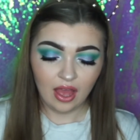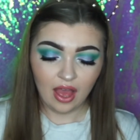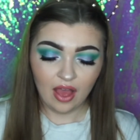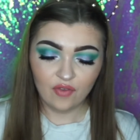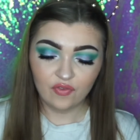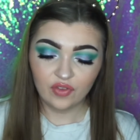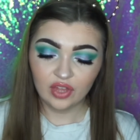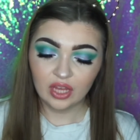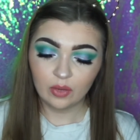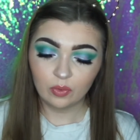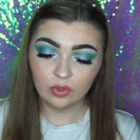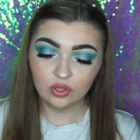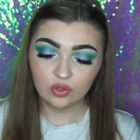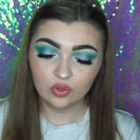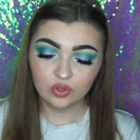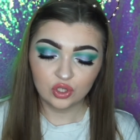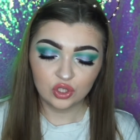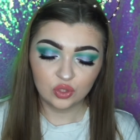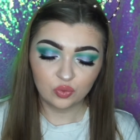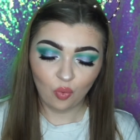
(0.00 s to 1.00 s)
I feel like when you
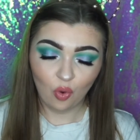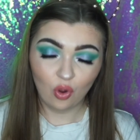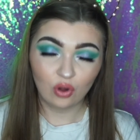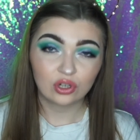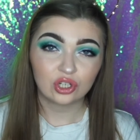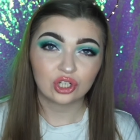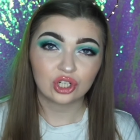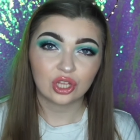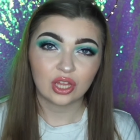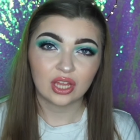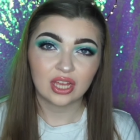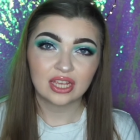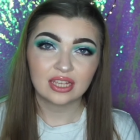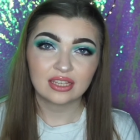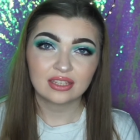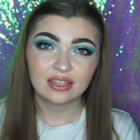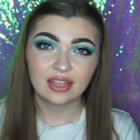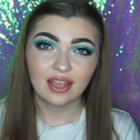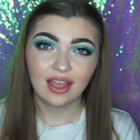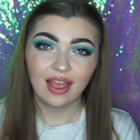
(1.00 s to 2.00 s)
swatch
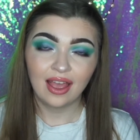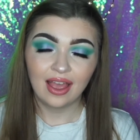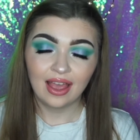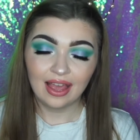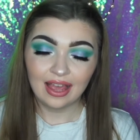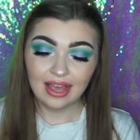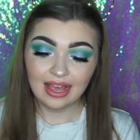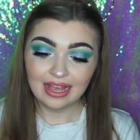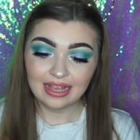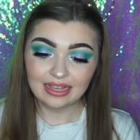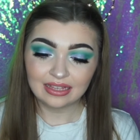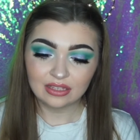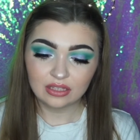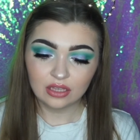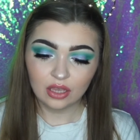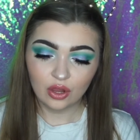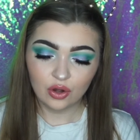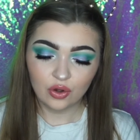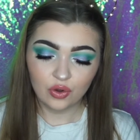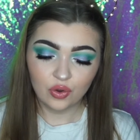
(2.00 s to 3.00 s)
this, it's
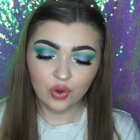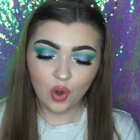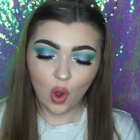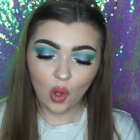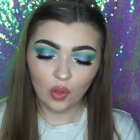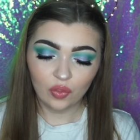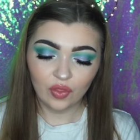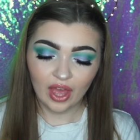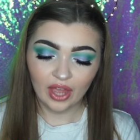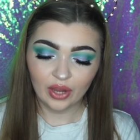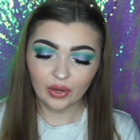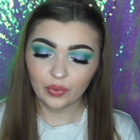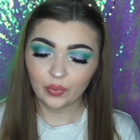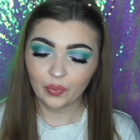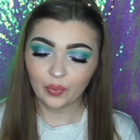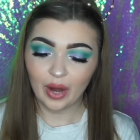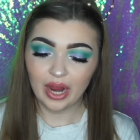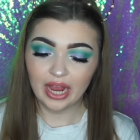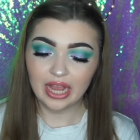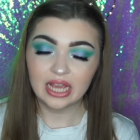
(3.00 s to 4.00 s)
not that
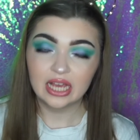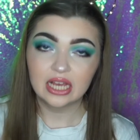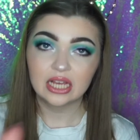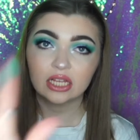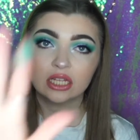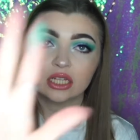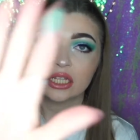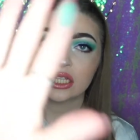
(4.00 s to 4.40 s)
grey.